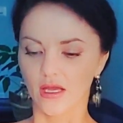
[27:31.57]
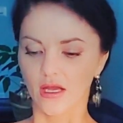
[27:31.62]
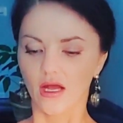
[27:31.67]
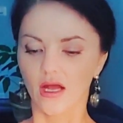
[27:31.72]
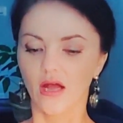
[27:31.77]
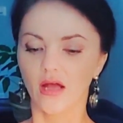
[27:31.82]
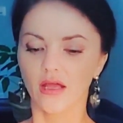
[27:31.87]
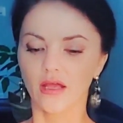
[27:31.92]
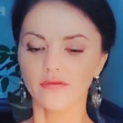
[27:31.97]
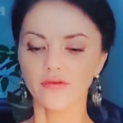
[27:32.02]

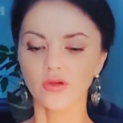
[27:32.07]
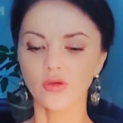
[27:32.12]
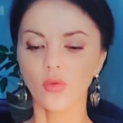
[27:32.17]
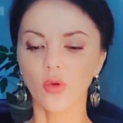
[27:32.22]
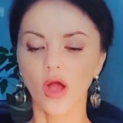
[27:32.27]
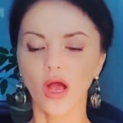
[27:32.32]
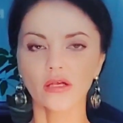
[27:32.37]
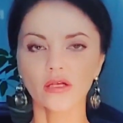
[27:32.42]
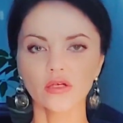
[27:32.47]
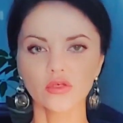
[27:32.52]
Uh,
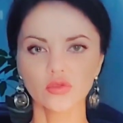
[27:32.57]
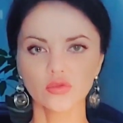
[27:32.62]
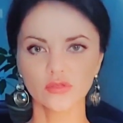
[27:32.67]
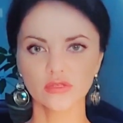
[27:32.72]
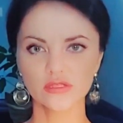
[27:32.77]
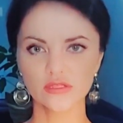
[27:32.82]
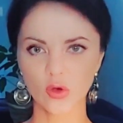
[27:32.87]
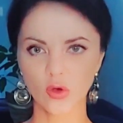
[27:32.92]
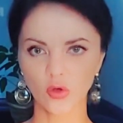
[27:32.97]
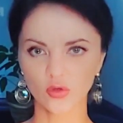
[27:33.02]
everyone who
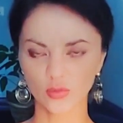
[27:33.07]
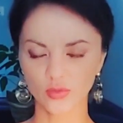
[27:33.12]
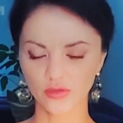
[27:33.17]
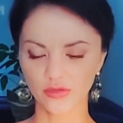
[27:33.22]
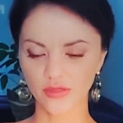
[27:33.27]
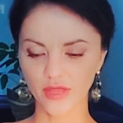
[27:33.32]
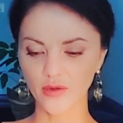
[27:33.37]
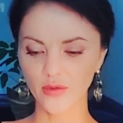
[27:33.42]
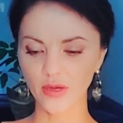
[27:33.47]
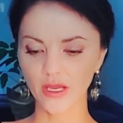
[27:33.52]
is on
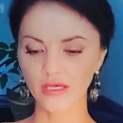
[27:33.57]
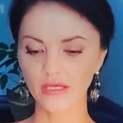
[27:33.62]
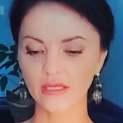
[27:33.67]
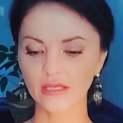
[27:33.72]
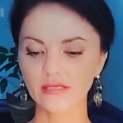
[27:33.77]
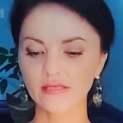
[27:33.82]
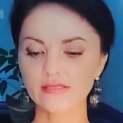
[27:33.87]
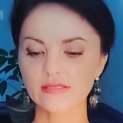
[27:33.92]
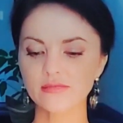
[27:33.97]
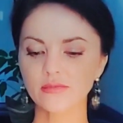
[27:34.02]

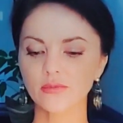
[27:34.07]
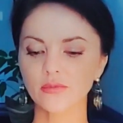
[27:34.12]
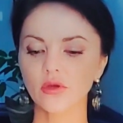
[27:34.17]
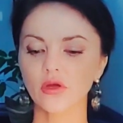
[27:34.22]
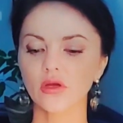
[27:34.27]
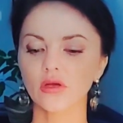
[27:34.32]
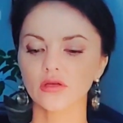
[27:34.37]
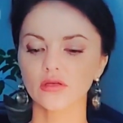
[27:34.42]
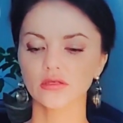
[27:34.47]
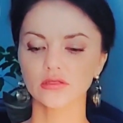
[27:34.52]

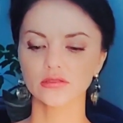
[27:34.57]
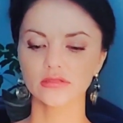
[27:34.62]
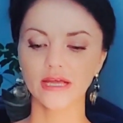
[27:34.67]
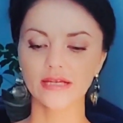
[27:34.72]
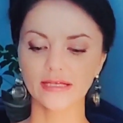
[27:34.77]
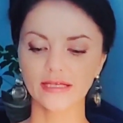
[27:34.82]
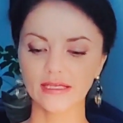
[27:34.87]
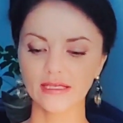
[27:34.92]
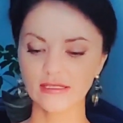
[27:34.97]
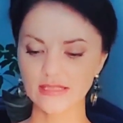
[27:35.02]
breatharianism,
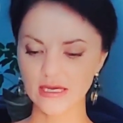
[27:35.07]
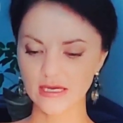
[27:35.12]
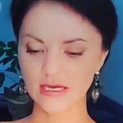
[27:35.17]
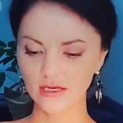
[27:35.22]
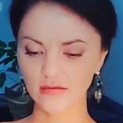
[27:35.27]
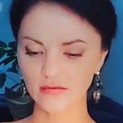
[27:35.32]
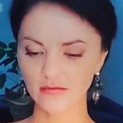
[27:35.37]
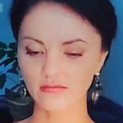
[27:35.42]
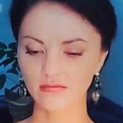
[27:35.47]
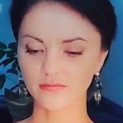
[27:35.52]
not
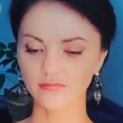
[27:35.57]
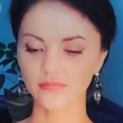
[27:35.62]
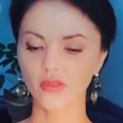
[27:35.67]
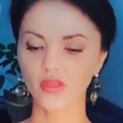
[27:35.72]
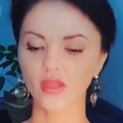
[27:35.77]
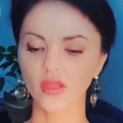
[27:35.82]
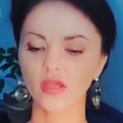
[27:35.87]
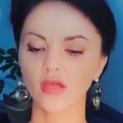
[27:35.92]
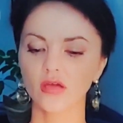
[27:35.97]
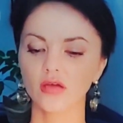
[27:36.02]
eating
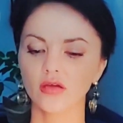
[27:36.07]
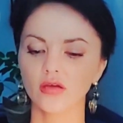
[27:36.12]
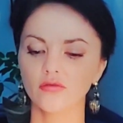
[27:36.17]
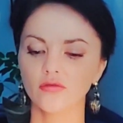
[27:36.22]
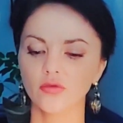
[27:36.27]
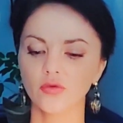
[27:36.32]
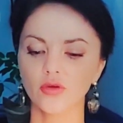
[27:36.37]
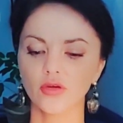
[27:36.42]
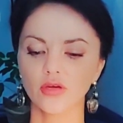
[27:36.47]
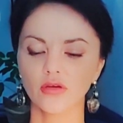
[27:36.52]
uh,
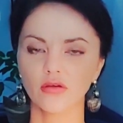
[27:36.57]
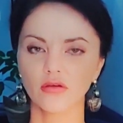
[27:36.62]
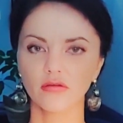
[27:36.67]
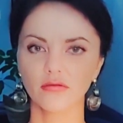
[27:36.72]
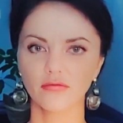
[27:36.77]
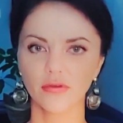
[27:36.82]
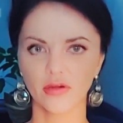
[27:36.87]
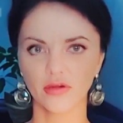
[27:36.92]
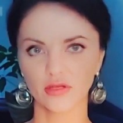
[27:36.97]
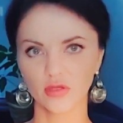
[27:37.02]
for a
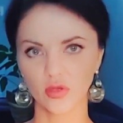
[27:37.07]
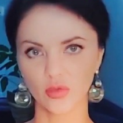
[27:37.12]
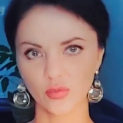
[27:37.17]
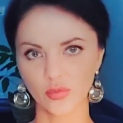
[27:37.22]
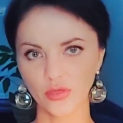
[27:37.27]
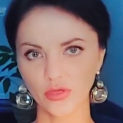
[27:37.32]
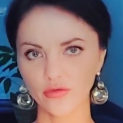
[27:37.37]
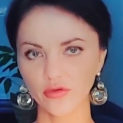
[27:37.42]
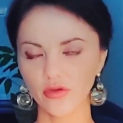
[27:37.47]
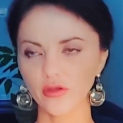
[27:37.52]
very long
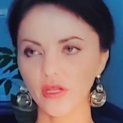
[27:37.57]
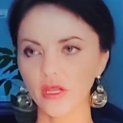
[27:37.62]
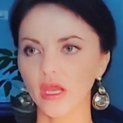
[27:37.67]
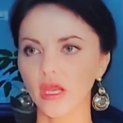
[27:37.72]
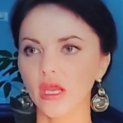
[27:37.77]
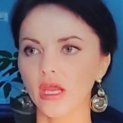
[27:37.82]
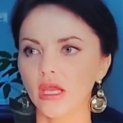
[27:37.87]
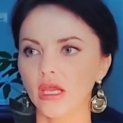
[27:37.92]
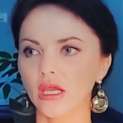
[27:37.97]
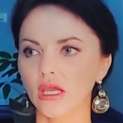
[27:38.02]
period,
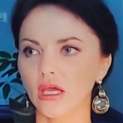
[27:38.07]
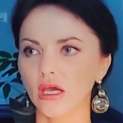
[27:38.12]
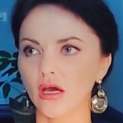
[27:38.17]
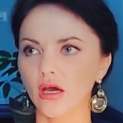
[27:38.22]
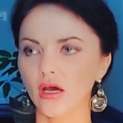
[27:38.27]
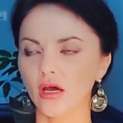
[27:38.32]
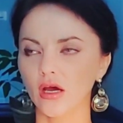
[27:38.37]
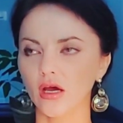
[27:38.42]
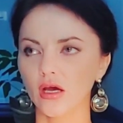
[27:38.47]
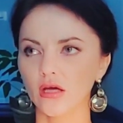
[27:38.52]

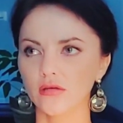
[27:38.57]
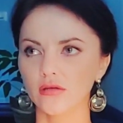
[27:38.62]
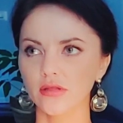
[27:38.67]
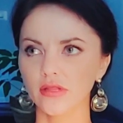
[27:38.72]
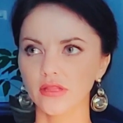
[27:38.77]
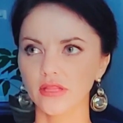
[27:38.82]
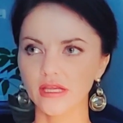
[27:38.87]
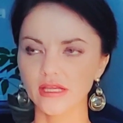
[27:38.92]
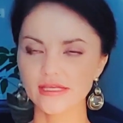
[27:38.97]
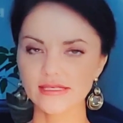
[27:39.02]
uh,
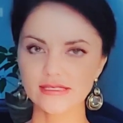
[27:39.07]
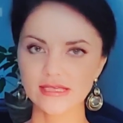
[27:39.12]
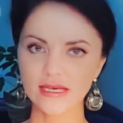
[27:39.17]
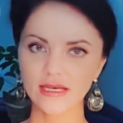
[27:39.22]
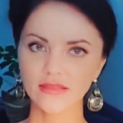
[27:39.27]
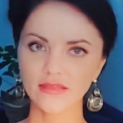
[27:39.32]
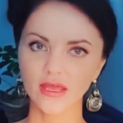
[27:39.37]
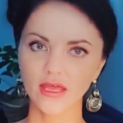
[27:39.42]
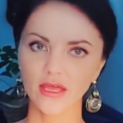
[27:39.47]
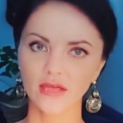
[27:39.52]
they
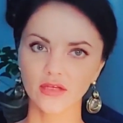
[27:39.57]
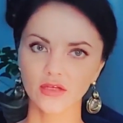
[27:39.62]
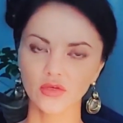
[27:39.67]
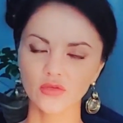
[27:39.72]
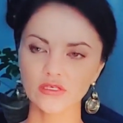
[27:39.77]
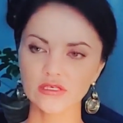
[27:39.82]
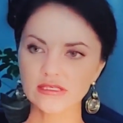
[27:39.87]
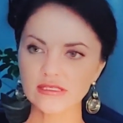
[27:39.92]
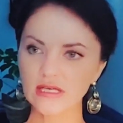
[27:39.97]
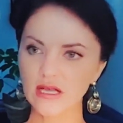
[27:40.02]
say that you
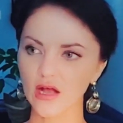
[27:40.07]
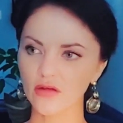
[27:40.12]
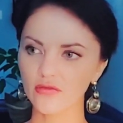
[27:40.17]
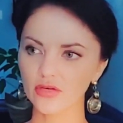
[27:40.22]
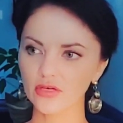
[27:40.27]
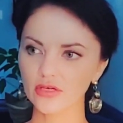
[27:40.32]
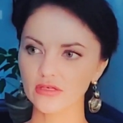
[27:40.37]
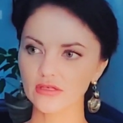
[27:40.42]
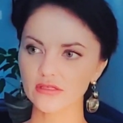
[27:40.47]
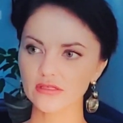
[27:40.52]

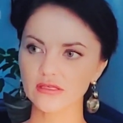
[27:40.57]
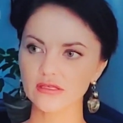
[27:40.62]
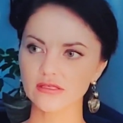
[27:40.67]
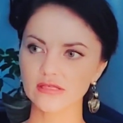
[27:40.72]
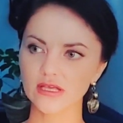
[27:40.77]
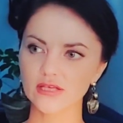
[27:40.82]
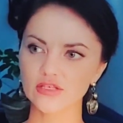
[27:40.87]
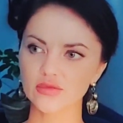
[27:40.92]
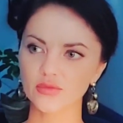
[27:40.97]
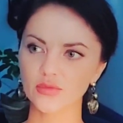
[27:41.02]
discover
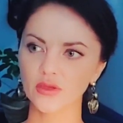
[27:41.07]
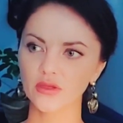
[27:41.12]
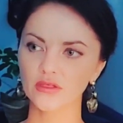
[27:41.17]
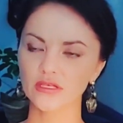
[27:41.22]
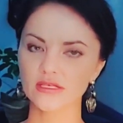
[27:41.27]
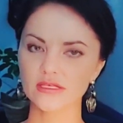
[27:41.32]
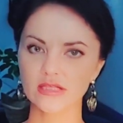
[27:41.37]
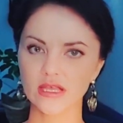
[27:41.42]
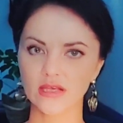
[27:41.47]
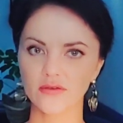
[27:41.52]
such
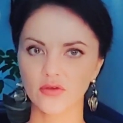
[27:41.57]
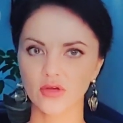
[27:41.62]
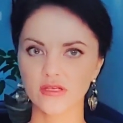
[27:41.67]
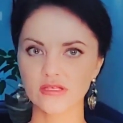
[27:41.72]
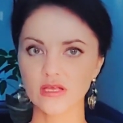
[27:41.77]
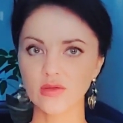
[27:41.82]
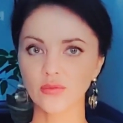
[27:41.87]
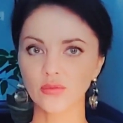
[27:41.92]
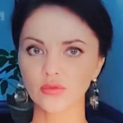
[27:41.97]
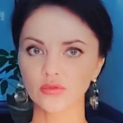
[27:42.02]
abilities. Like, for
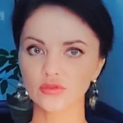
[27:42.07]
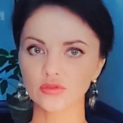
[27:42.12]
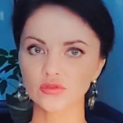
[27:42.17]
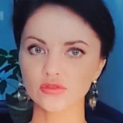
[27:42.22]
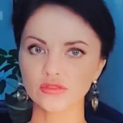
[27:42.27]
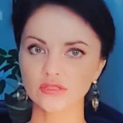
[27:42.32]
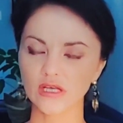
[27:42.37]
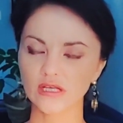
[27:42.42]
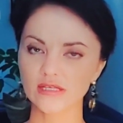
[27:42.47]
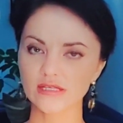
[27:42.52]
example, you
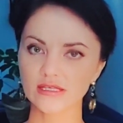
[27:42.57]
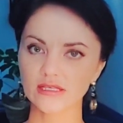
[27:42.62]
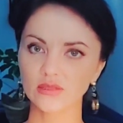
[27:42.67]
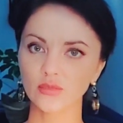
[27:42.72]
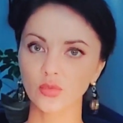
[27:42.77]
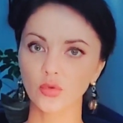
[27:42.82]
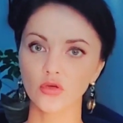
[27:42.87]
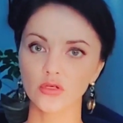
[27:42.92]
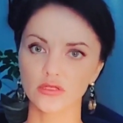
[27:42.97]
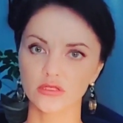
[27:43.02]
start seeing
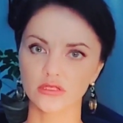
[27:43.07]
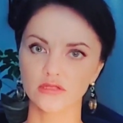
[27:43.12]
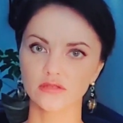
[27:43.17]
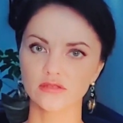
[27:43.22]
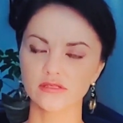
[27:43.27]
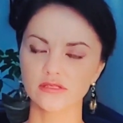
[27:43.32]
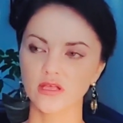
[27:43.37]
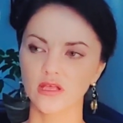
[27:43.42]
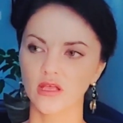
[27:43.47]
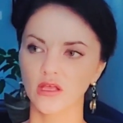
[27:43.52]

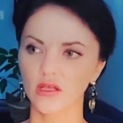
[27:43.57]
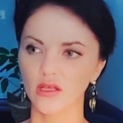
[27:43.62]
portals.